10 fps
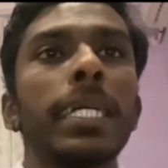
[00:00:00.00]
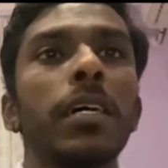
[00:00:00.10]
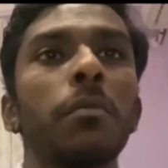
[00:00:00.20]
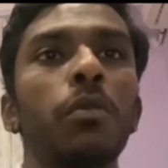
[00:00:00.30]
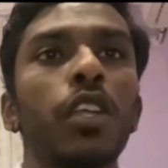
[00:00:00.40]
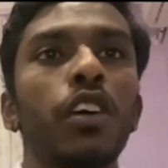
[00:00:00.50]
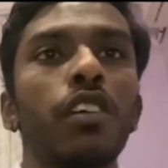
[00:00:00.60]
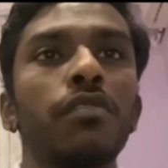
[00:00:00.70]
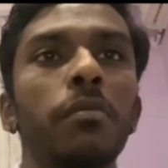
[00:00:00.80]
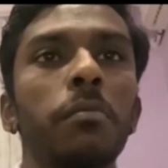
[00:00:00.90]
pulling
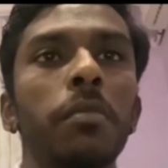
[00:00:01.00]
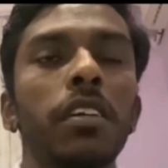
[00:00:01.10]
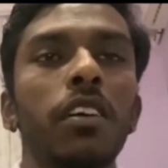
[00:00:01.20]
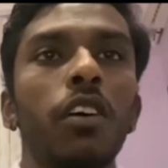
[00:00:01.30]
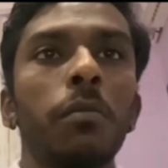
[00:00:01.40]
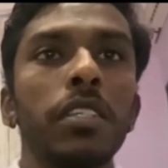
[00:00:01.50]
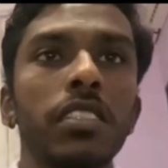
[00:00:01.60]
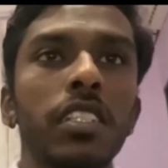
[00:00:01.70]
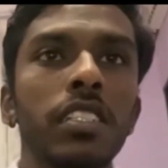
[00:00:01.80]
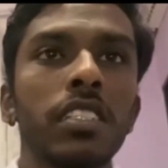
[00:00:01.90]
off or
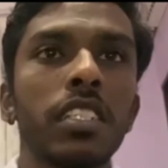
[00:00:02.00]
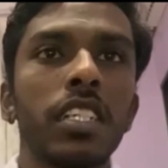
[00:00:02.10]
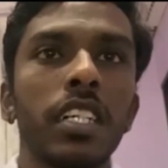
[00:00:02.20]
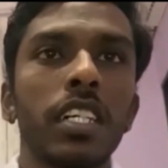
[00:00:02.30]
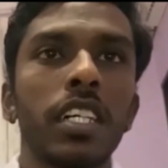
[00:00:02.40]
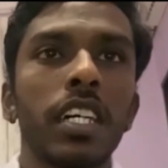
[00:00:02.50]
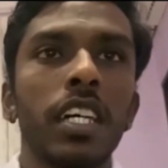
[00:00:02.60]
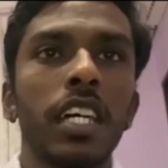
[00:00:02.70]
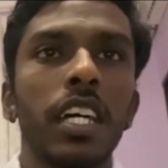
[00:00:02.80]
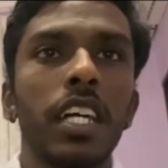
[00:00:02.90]
blisters,
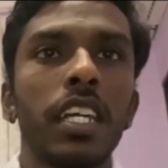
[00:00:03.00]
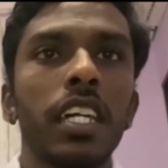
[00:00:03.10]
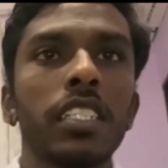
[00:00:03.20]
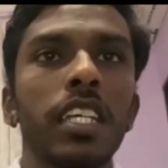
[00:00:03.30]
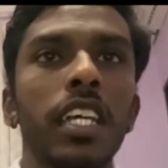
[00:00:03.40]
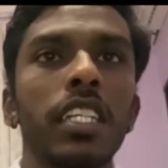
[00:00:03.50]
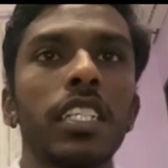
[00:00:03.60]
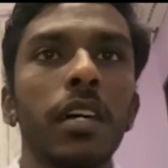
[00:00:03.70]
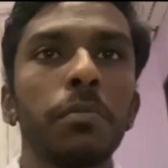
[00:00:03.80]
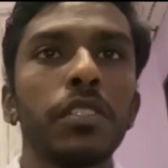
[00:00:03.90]
dust and
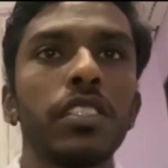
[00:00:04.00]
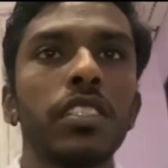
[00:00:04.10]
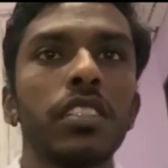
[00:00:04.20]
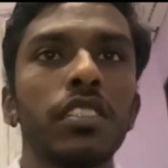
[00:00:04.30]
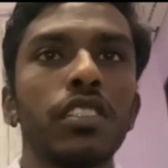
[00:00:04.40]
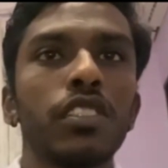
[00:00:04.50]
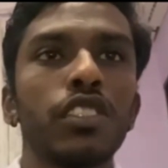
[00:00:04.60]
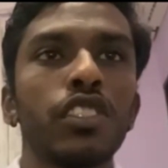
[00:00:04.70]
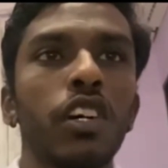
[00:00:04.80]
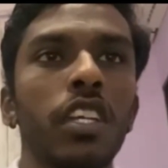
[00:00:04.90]
tar pitch,
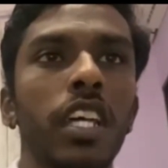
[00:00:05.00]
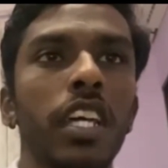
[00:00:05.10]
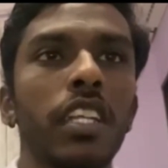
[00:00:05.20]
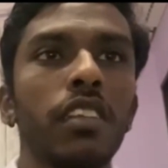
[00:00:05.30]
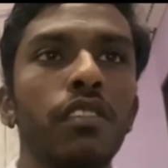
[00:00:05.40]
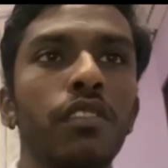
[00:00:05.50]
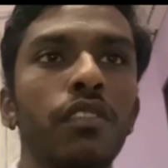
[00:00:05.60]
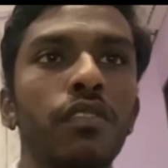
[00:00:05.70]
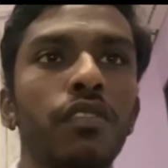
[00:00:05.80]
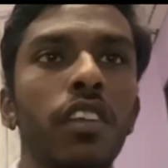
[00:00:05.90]
short and
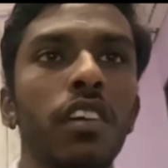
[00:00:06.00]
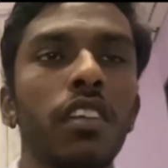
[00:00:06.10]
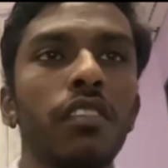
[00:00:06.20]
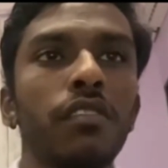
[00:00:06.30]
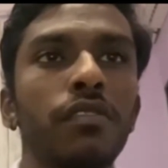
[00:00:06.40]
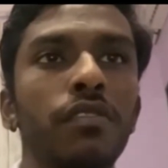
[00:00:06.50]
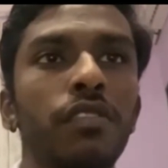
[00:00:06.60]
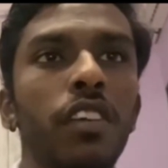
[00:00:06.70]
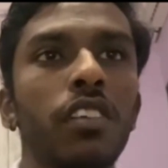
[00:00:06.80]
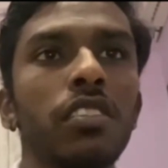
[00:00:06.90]

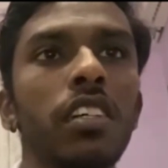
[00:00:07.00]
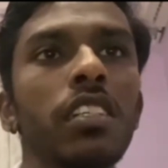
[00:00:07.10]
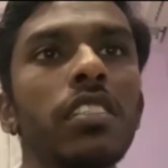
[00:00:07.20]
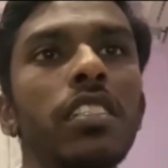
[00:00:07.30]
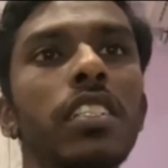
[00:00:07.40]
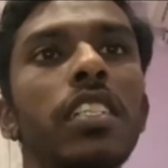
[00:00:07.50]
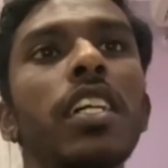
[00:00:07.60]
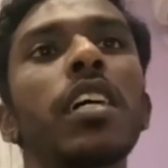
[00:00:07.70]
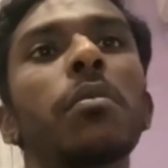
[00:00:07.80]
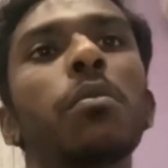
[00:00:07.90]
fluorescent
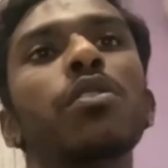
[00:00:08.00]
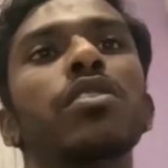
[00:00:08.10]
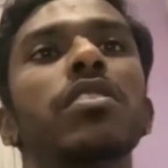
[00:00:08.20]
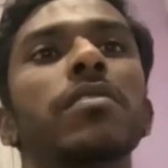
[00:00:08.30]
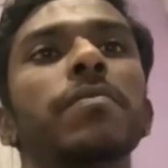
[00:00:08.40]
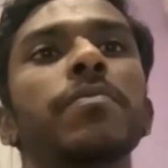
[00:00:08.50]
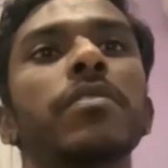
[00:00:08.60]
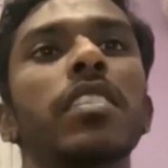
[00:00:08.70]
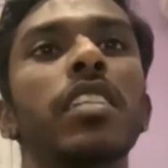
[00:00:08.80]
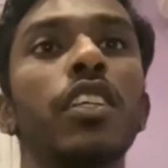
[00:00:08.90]
boards.
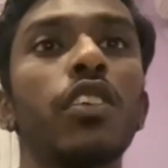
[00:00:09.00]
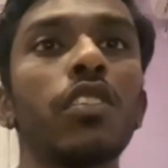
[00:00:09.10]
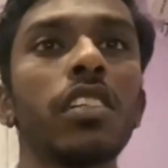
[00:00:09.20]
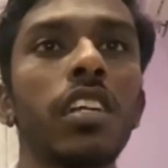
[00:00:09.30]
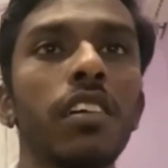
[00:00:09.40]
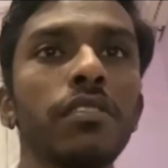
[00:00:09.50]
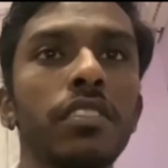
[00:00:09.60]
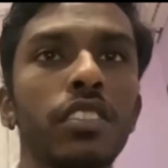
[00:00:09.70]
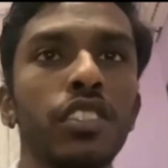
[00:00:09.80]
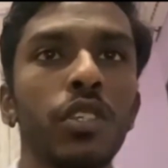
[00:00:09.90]
The drawn graphs
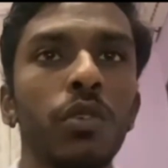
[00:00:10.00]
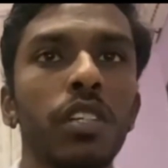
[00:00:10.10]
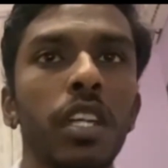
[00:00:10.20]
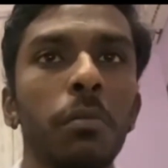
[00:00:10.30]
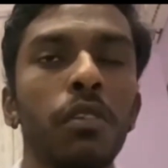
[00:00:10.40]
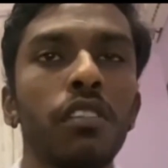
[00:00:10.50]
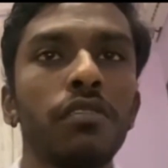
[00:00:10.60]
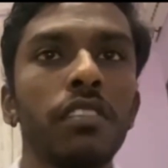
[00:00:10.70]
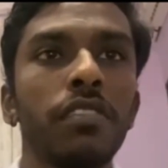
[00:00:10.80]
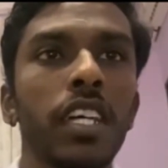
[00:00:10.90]
show number of
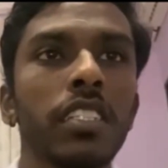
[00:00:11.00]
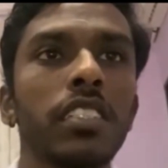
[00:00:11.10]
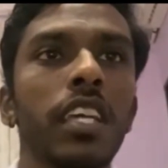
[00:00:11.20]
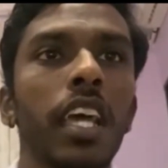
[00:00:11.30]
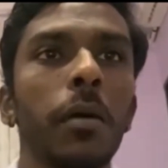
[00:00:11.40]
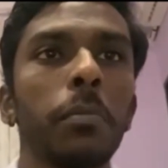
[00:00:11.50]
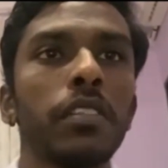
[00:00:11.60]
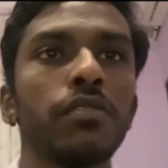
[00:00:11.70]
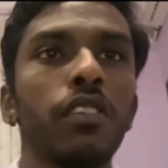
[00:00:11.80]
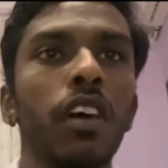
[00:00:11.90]
defects
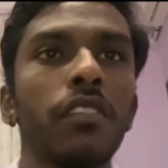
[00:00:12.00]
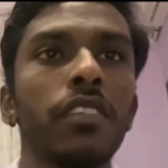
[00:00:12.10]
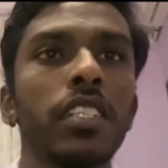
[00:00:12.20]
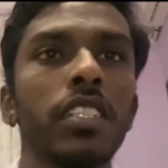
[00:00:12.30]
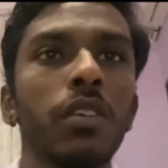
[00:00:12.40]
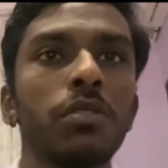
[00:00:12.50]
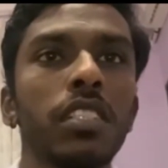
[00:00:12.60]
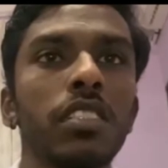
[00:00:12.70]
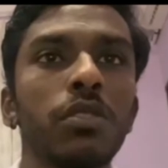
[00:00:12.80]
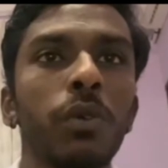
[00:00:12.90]
happens for every
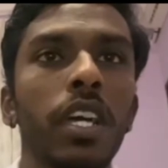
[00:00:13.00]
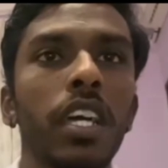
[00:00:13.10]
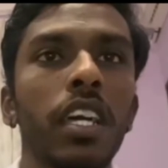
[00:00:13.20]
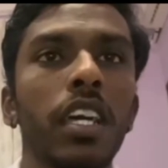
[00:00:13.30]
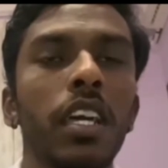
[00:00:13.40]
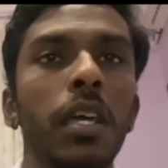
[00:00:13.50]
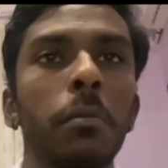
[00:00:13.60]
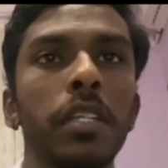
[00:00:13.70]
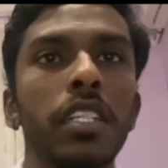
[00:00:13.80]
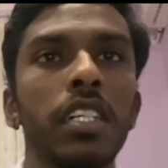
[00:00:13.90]
1000 square
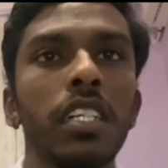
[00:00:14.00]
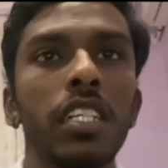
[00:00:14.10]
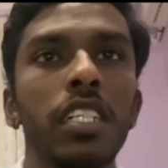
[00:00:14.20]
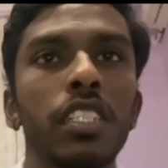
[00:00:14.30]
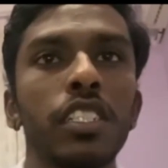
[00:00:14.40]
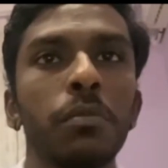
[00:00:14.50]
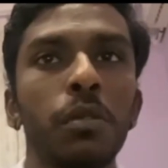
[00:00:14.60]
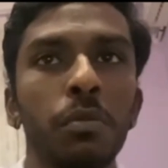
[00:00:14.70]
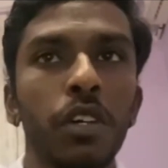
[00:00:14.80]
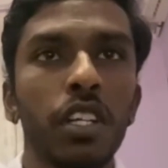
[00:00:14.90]
meter in a
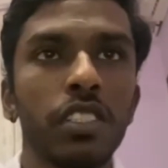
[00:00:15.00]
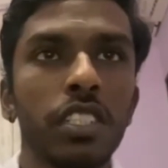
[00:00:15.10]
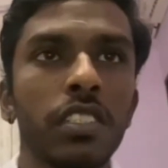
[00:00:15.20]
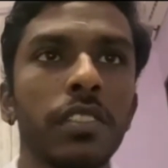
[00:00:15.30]
chipboard production.